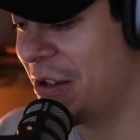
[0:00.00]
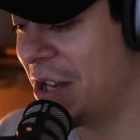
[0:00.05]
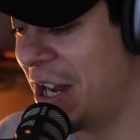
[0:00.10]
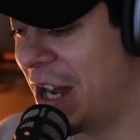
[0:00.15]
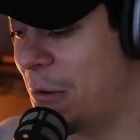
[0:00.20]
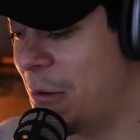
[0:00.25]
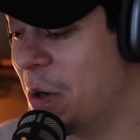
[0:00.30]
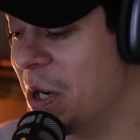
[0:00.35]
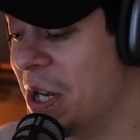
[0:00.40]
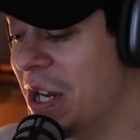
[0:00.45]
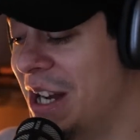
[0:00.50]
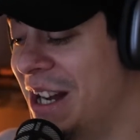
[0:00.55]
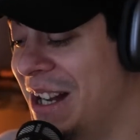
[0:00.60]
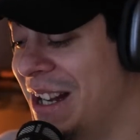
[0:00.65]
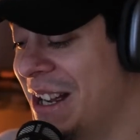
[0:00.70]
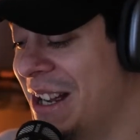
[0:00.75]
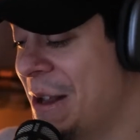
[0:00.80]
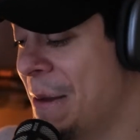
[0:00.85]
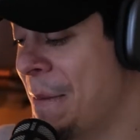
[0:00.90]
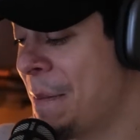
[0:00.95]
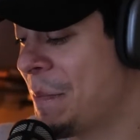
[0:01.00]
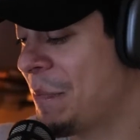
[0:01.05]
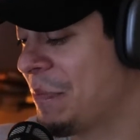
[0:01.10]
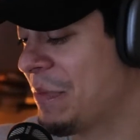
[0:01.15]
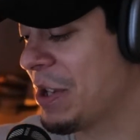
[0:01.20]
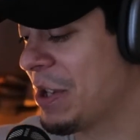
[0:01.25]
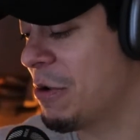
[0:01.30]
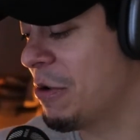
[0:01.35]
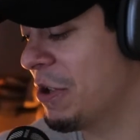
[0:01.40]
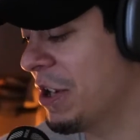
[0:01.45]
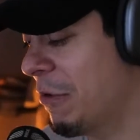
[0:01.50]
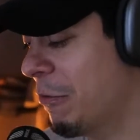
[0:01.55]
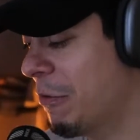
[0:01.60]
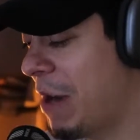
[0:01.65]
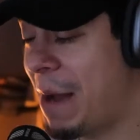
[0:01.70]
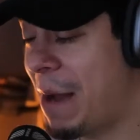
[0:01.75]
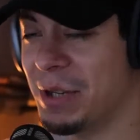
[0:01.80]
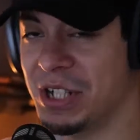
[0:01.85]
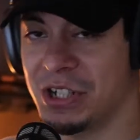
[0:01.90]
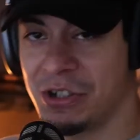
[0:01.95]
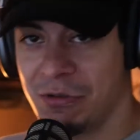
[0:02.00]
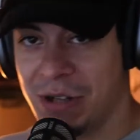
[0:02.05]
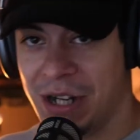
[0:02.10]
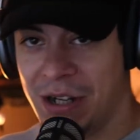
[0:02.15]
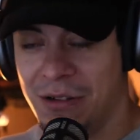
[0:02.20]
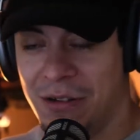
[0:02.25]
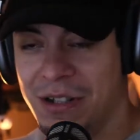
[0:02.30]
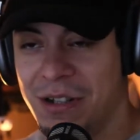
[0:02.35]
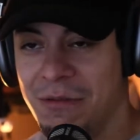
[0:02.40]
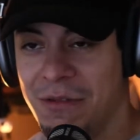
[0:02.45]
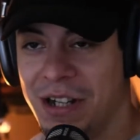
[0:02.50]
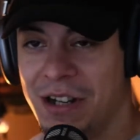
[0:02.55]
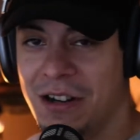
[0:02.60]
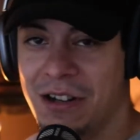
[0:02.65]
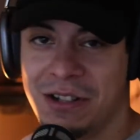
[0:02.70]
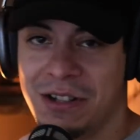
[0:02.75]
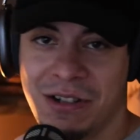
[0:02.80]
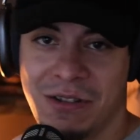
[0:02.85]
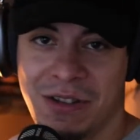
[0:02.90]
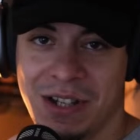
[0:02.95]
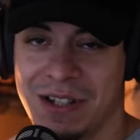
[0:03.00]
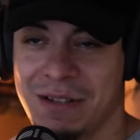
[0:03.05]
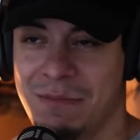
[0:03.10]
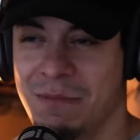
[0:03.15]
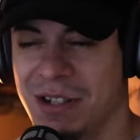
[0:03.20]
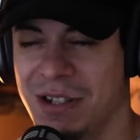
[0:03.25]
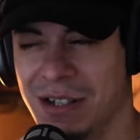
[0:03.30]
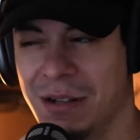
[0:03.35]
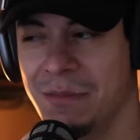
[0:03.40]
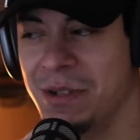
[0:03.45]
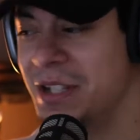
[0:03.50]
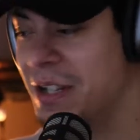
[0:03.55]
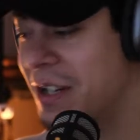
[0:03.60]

want to go on a rabbit trail in regards to this, but let me take a